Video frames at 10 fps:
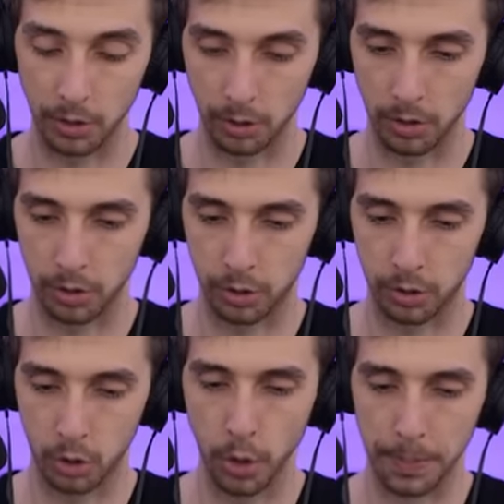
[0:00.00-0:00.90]
so
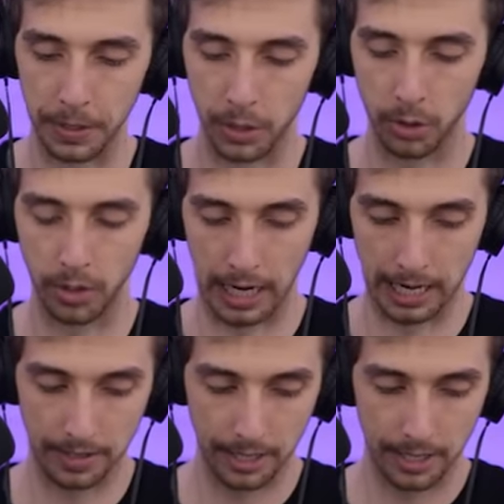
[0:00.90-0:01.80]
super Kool-Aid